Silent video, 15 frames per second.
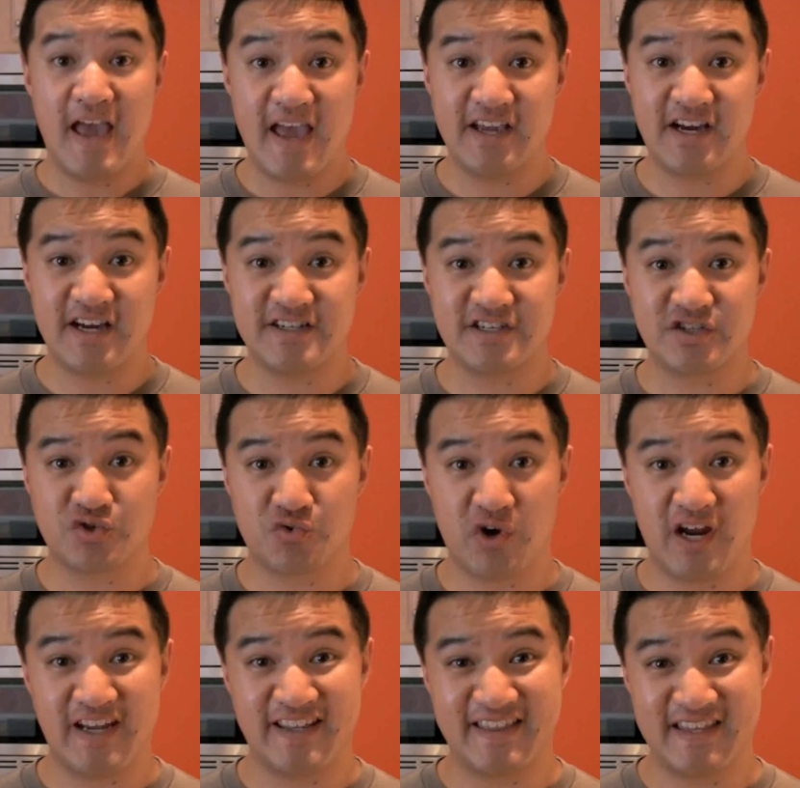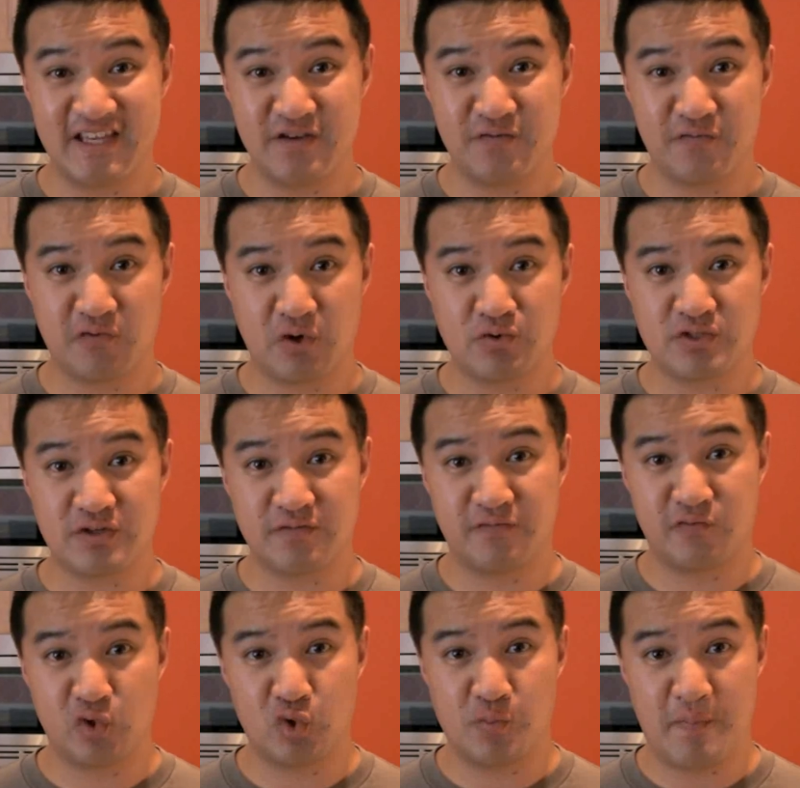Hey guys, it's Greg, the frozen
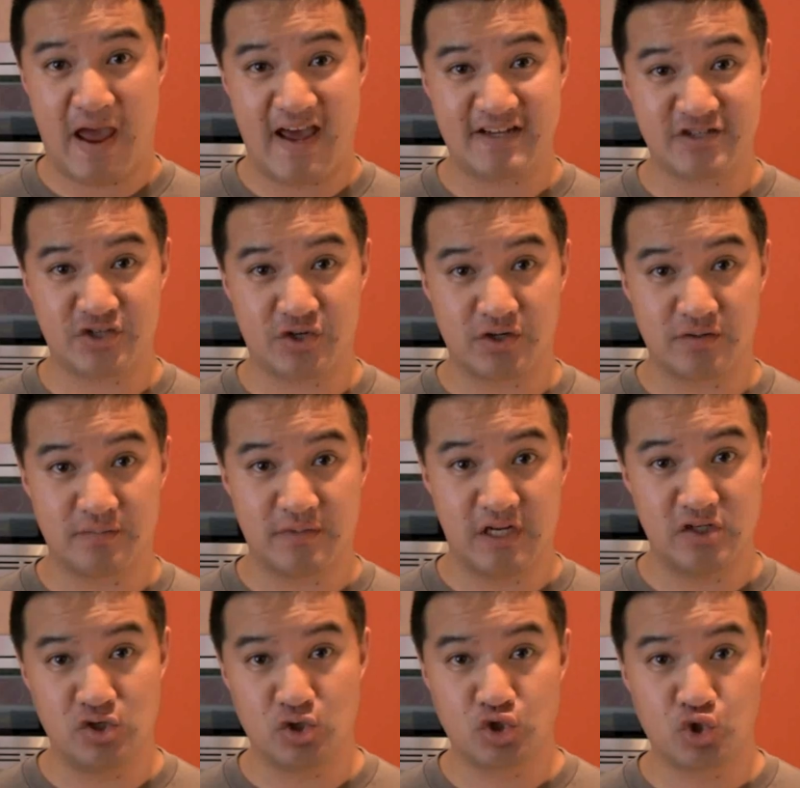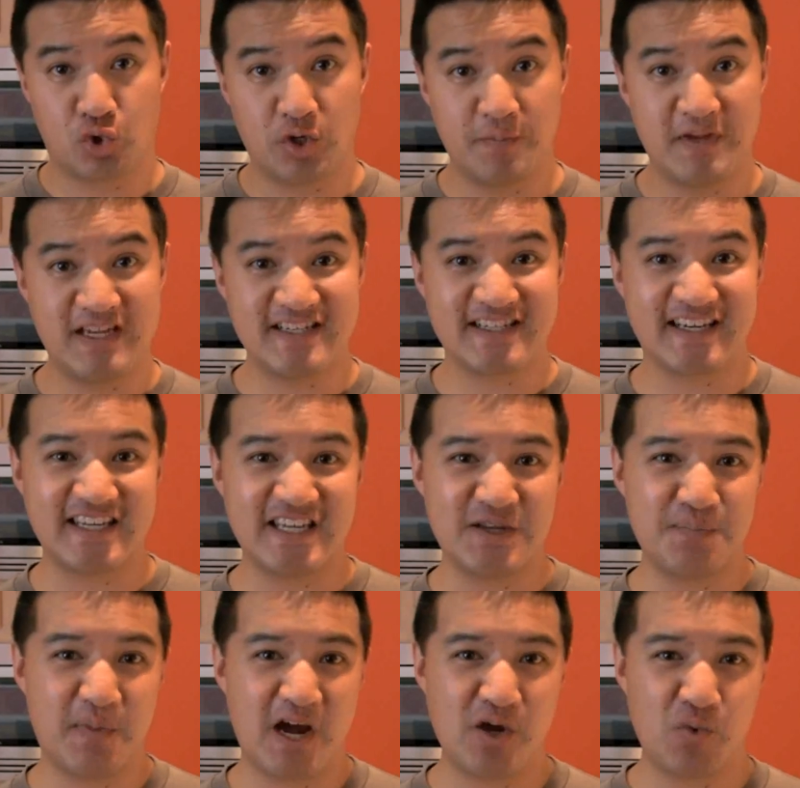food master, and you're joining me as I
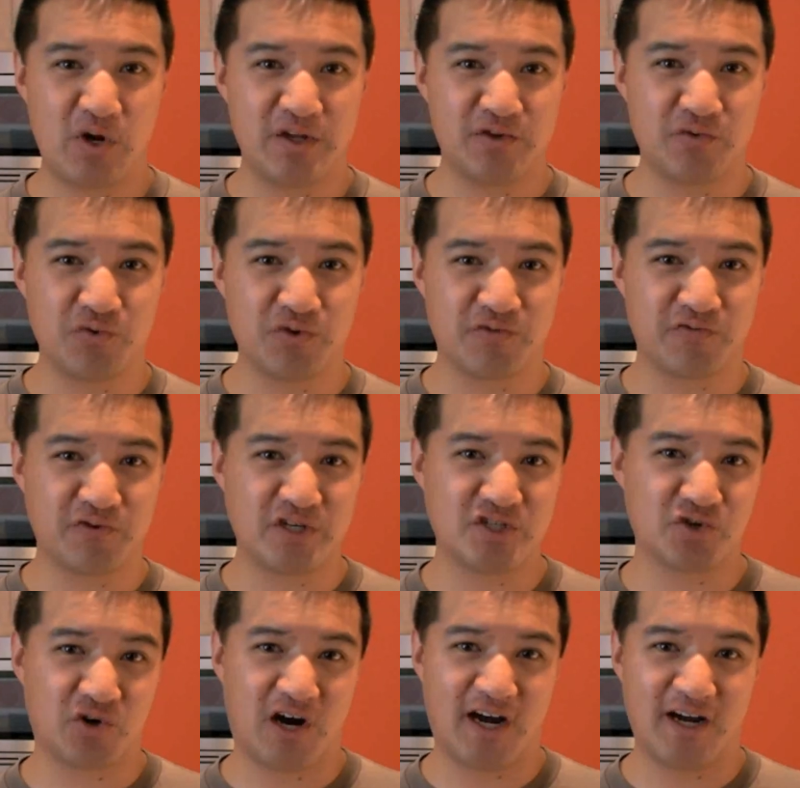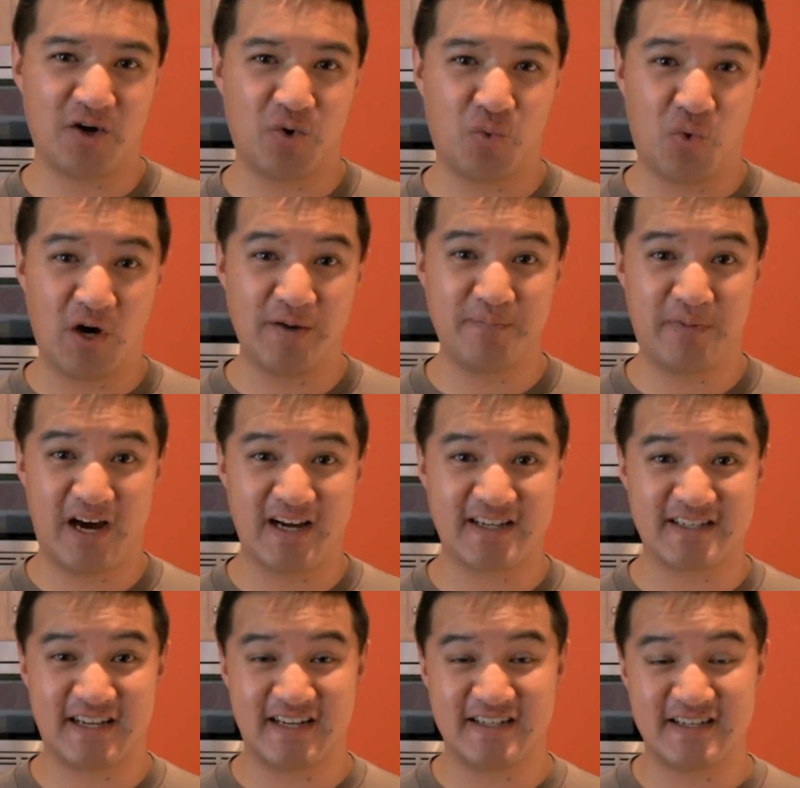eat my way through the freezer aisle one
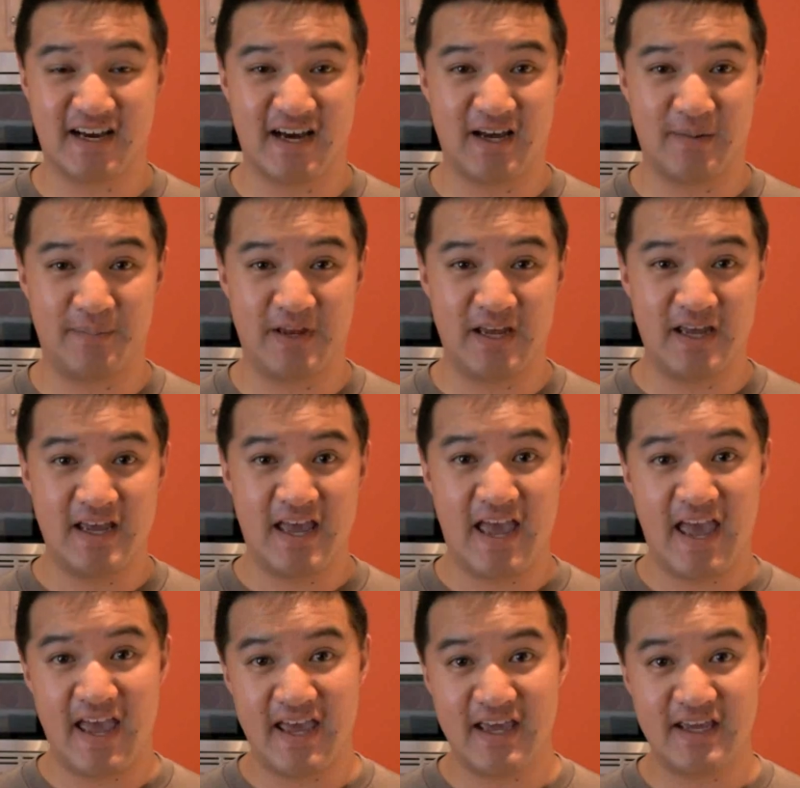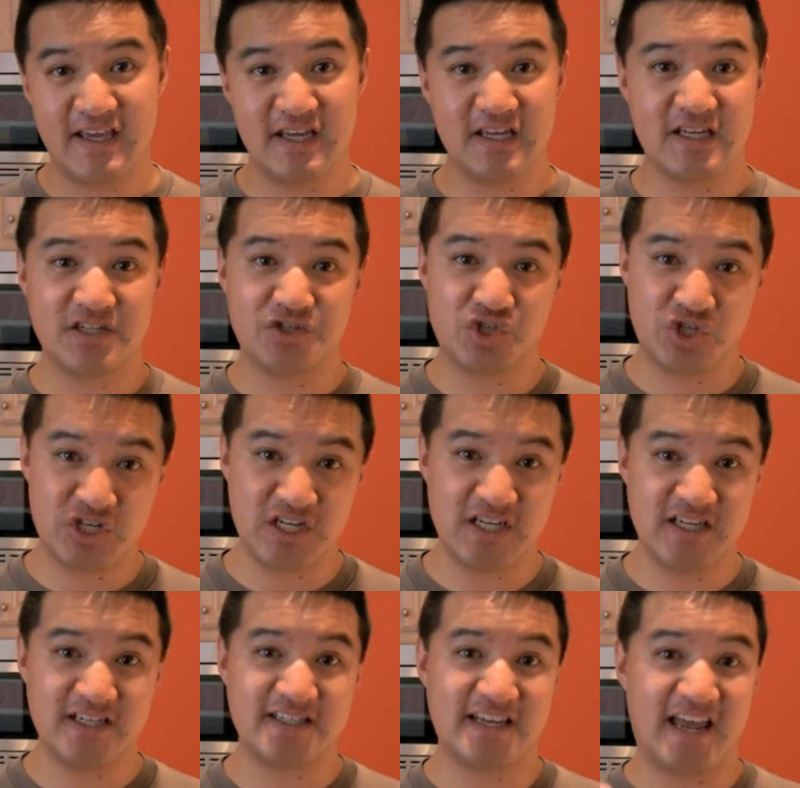box at a time. Egg,
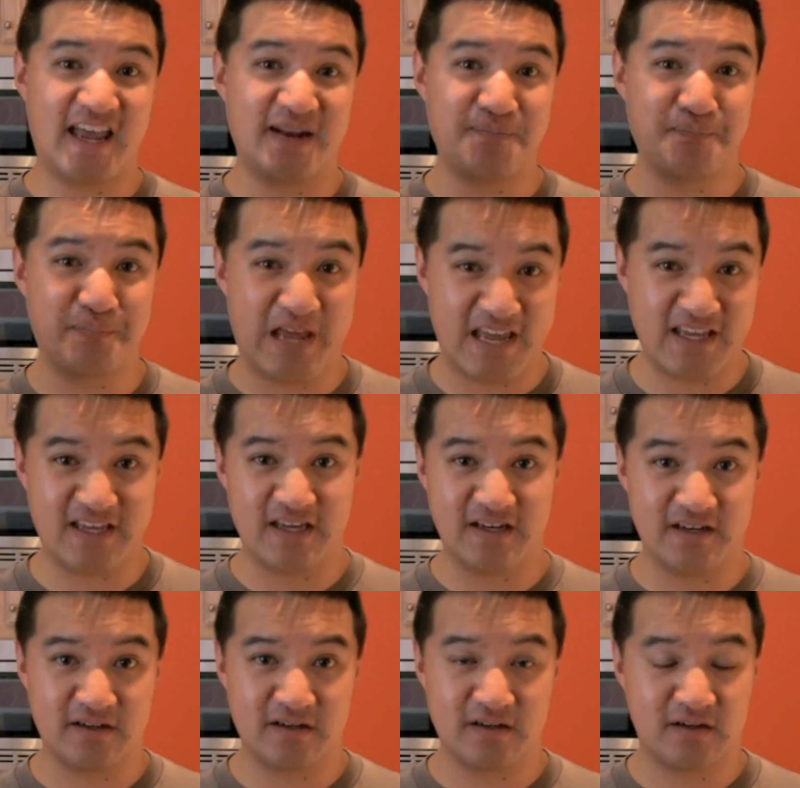cheese, and bacon.